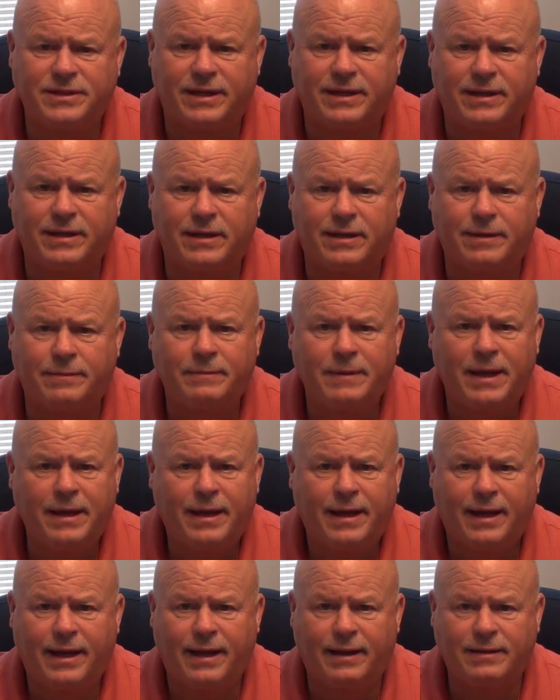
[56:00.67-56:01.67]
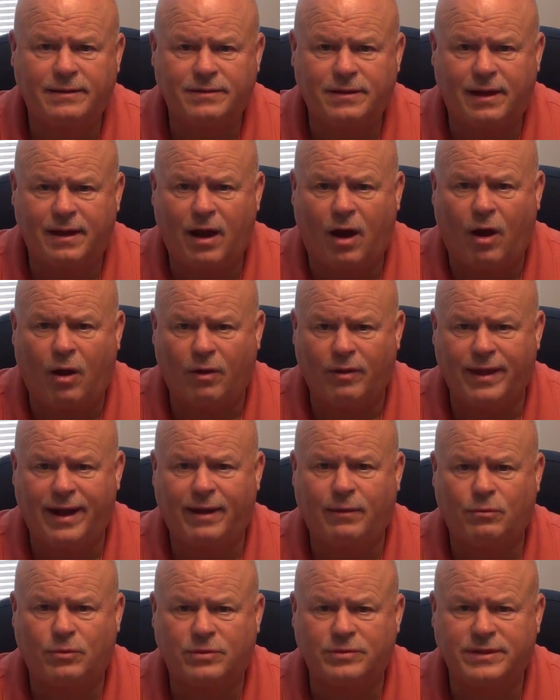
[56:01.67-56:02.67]
and all
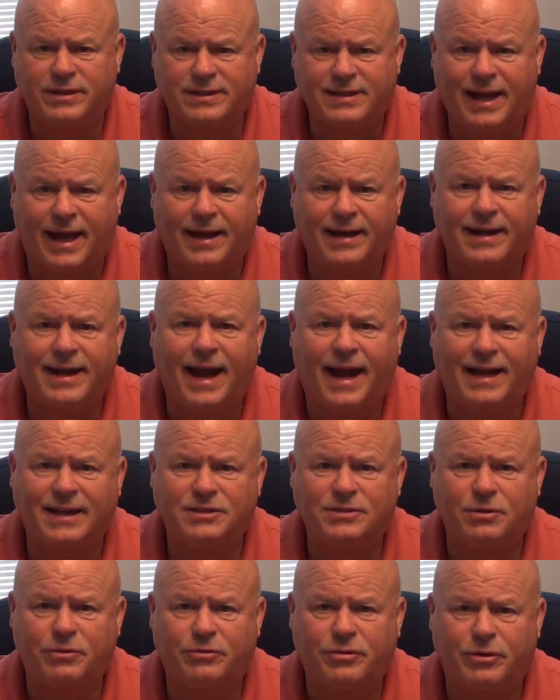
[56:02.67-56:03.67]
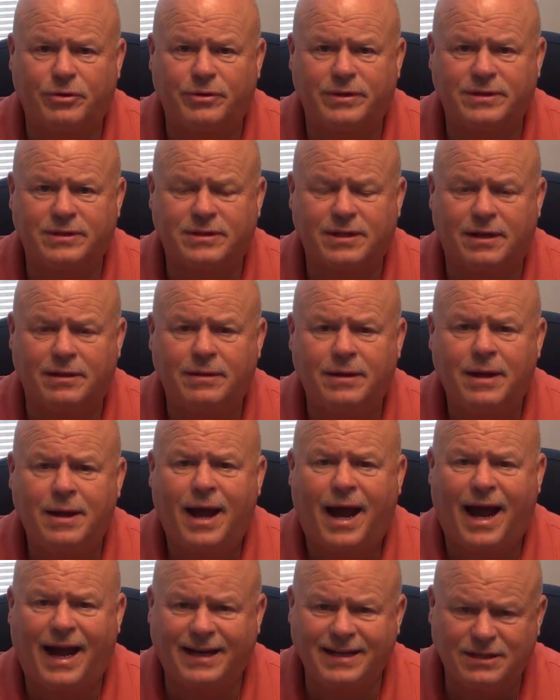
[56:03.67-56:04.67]
that will just kind of guide you through it. So
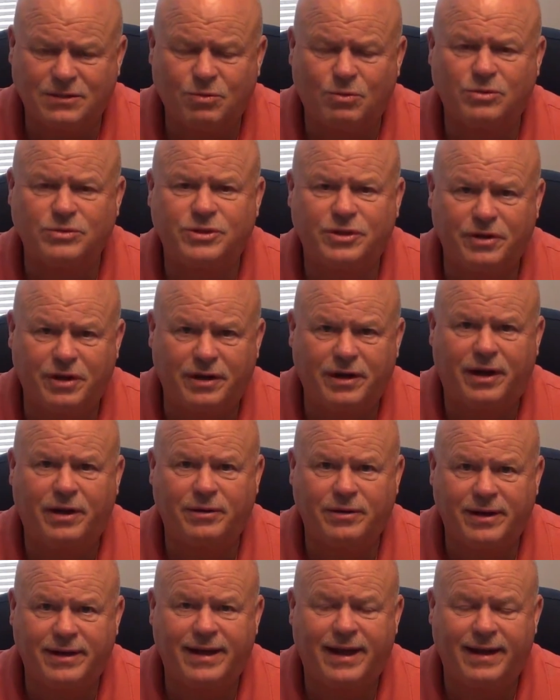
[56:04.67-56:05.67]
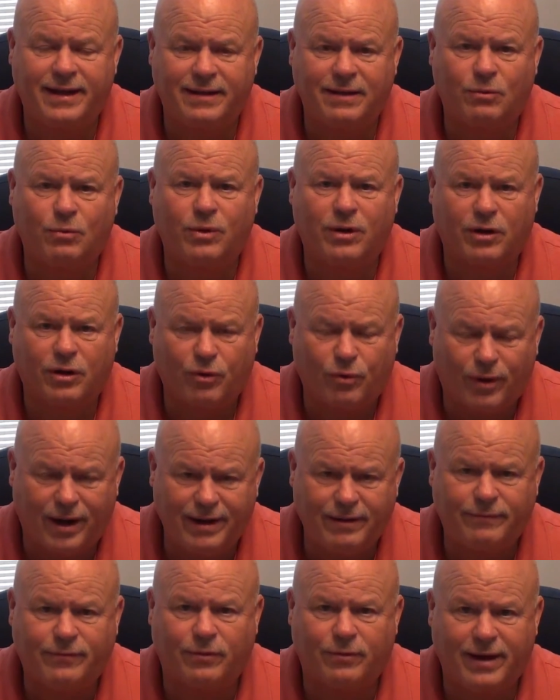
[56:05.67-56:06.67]
I just want you to know today that we're
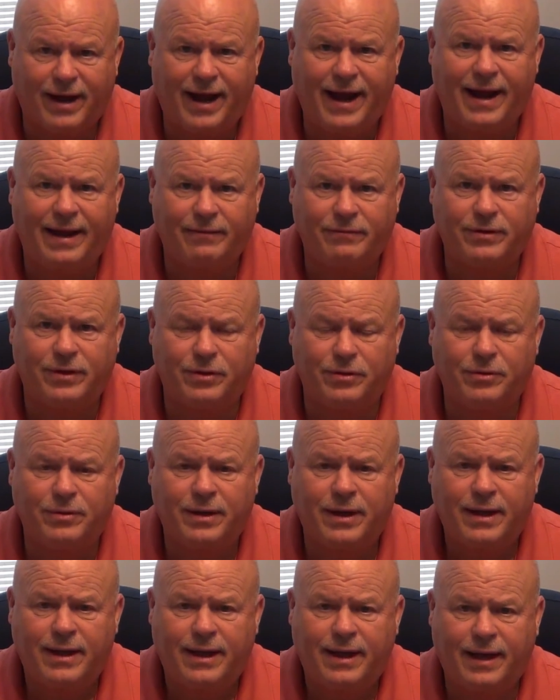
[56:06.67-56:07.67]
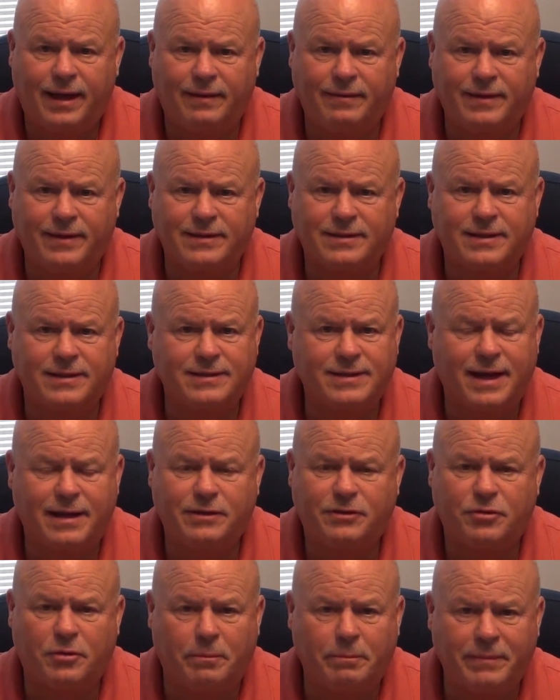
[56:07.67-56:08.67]
grateful to have you. And this is a
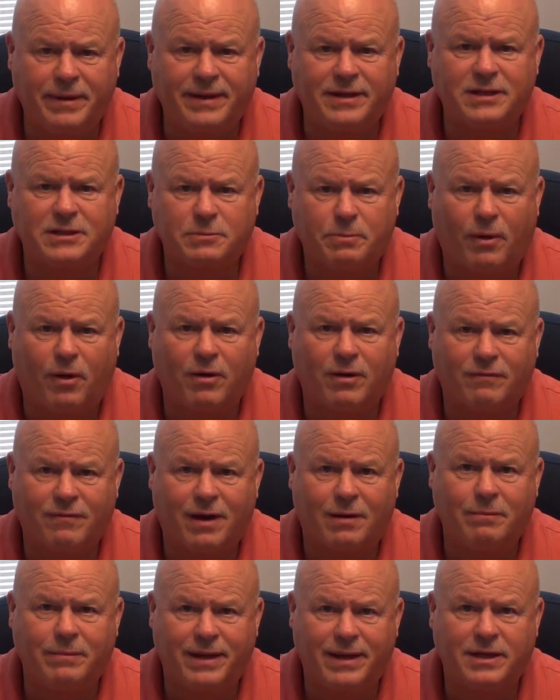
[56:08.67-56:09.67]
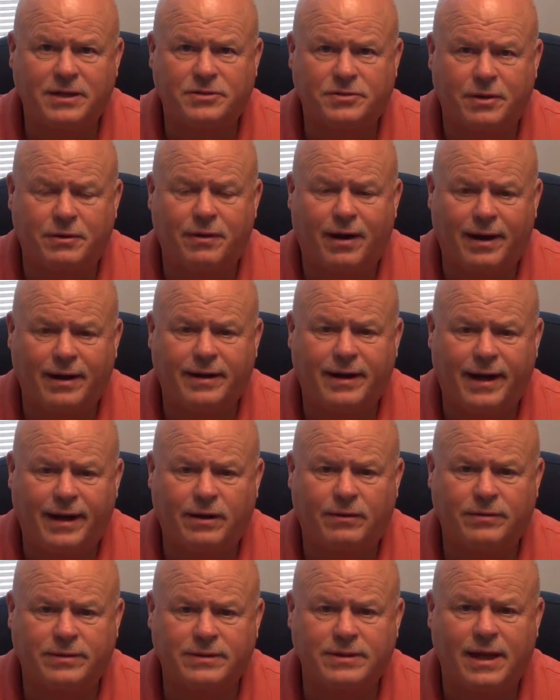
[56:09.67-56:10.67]
tremendous part of our ministry right
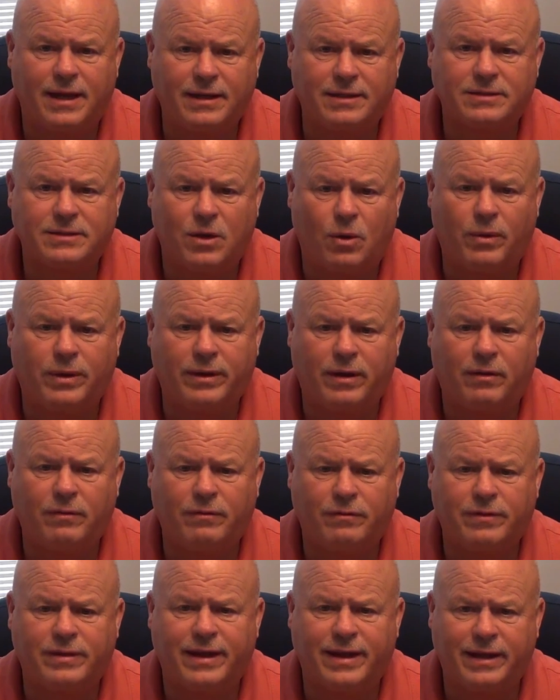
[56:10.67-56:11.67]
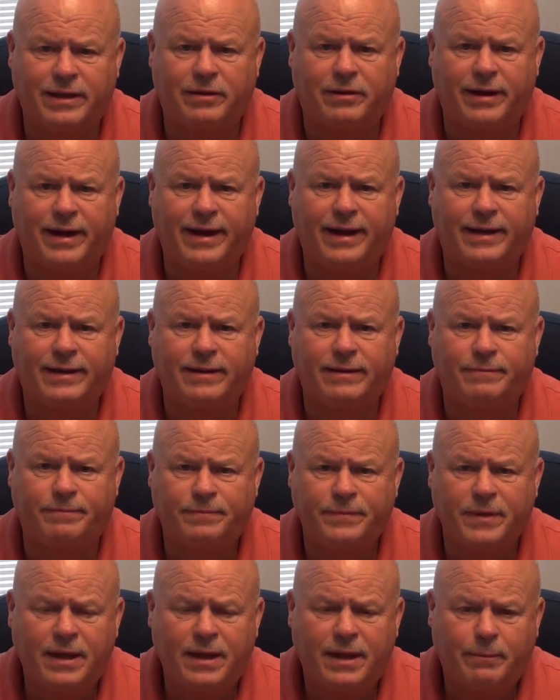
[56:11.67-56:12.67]
now that is going on with the internet,
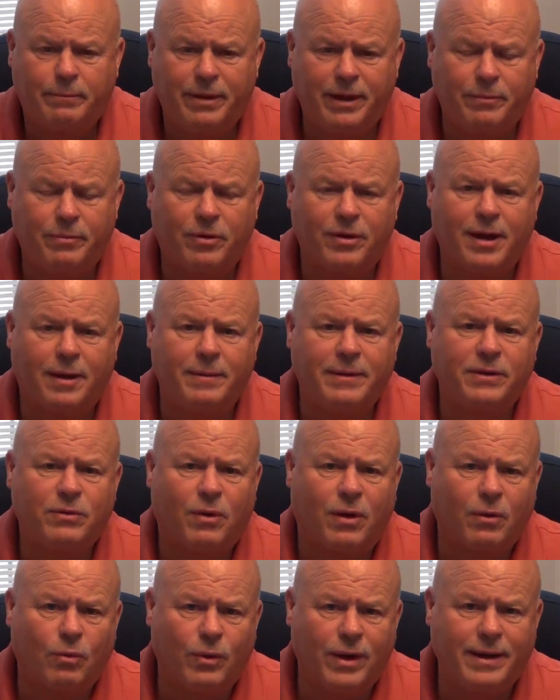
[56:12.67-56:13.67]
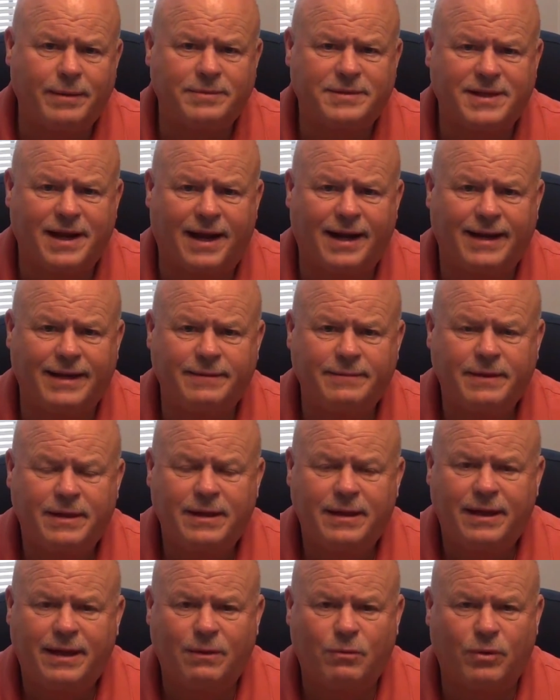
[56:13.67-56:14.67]
people coming to our website.
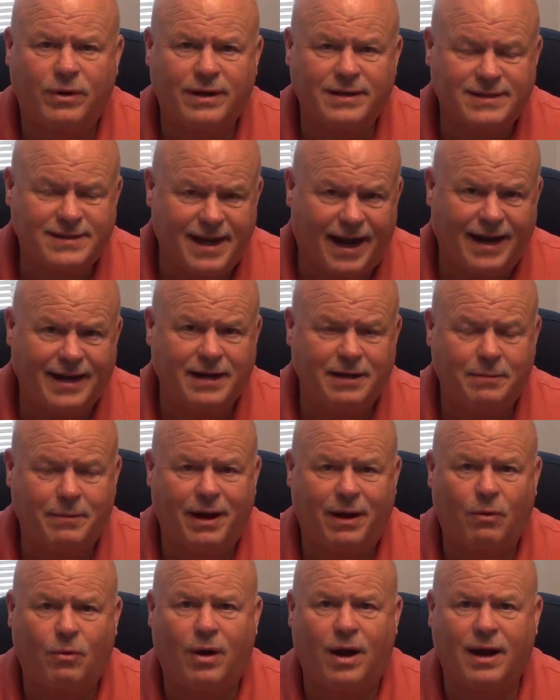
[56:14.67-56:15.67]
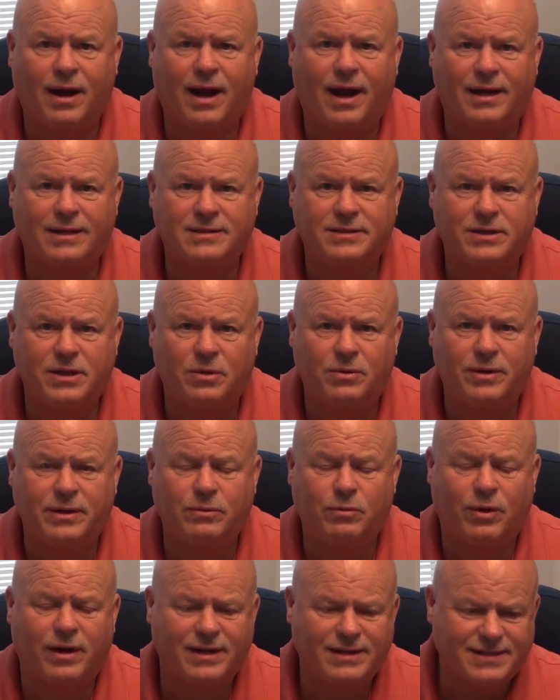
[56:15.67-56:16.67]
We're excited about what God's
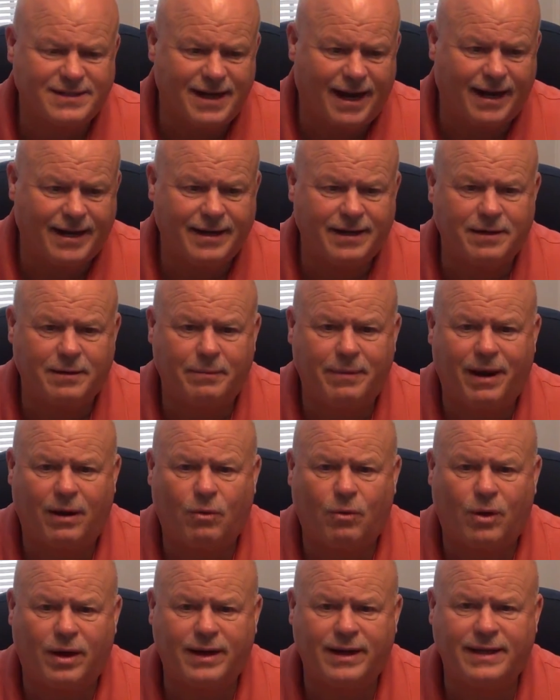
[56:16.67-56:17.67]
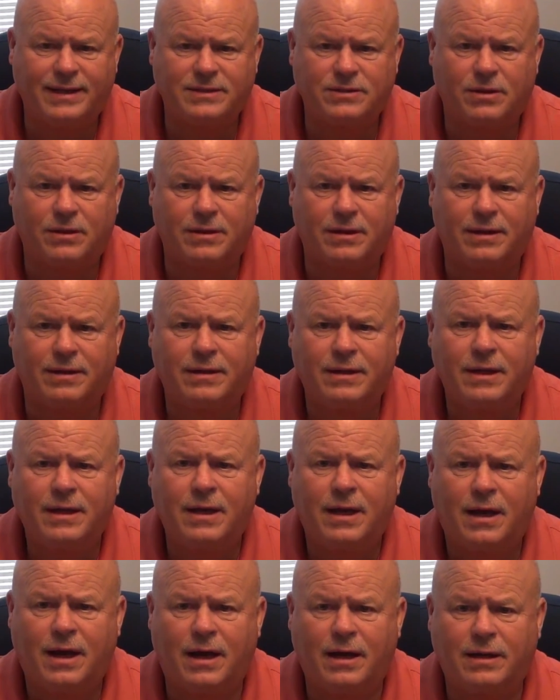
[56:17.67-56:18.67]
doing. We're excited about what He's going
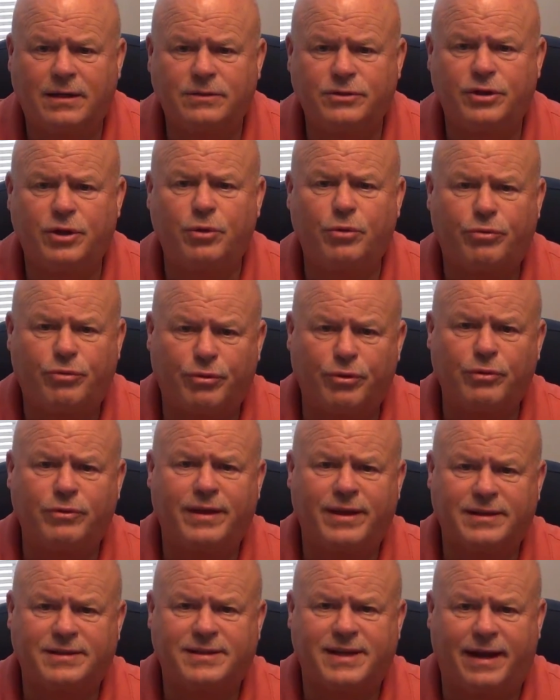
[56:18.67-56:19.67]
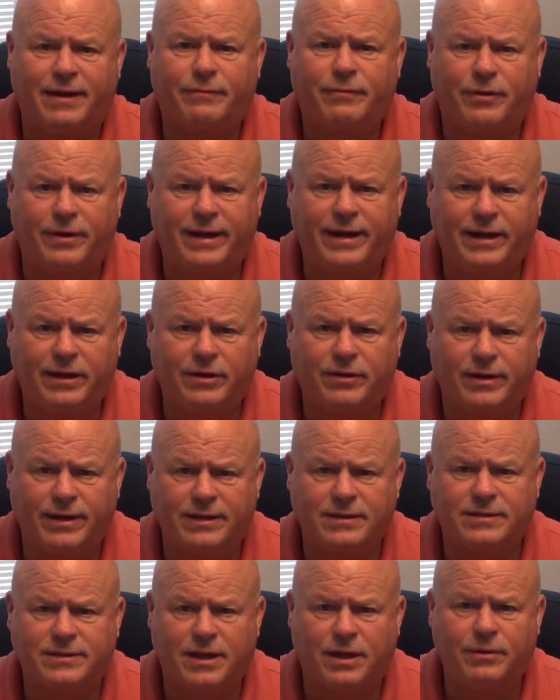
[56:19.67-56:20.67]
to do through this effort here.
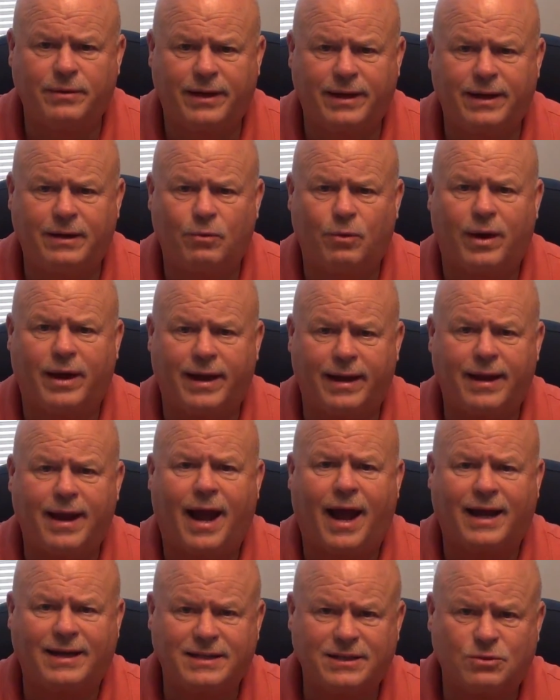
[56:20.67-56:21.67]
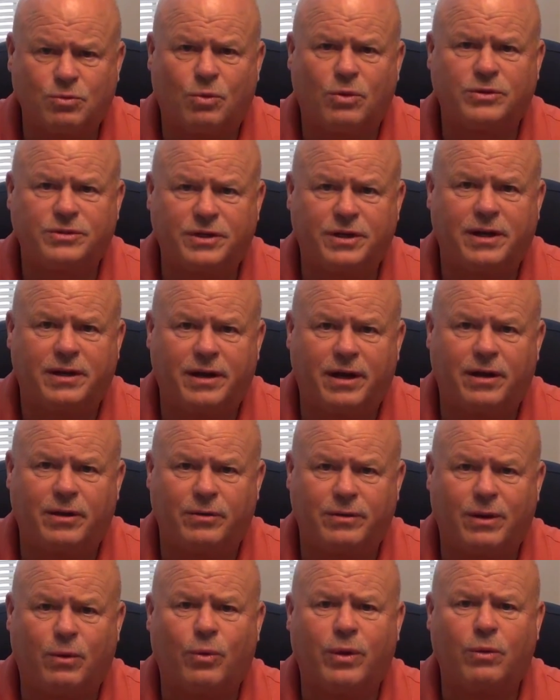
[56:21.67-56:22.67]
And so anyway, I just want you to know
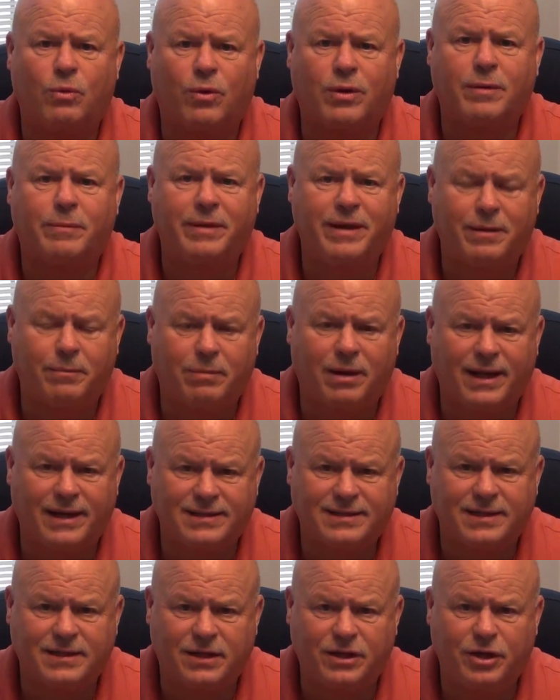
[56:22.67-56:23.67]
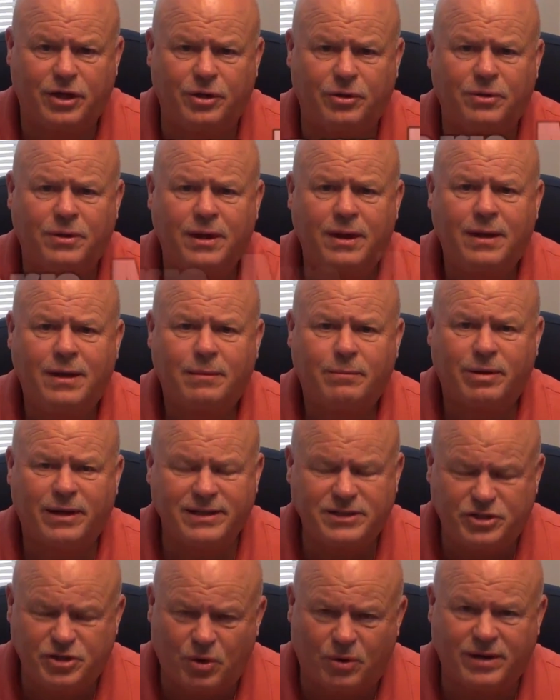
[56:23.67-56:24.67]
that we want to be a blessing to you.
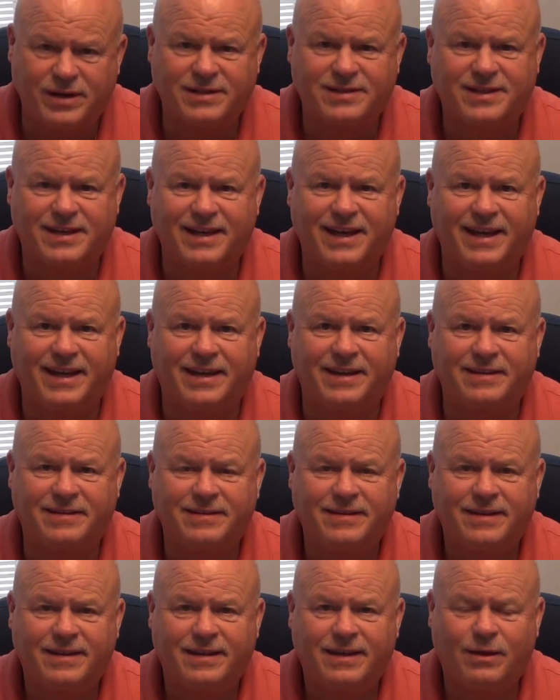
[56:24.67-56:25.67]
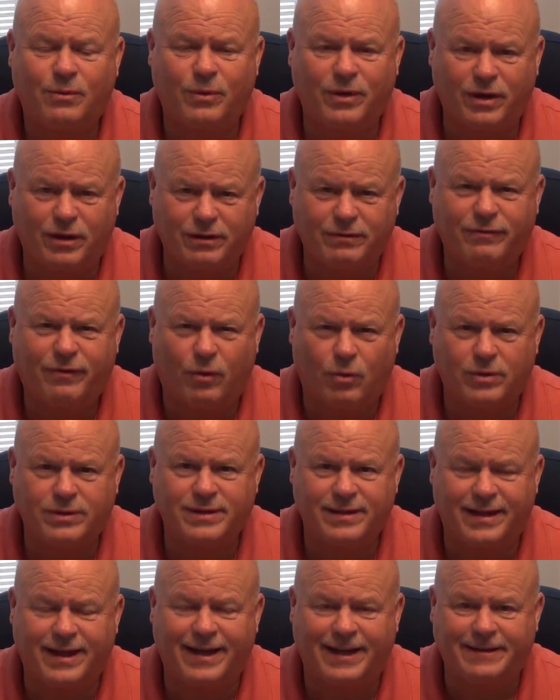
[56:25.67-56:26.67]
Please join us again, and we look forward to
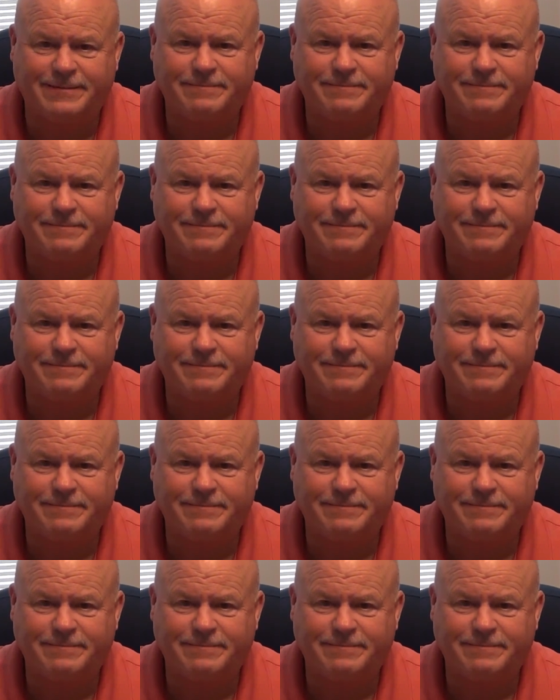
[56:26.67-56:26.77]
that.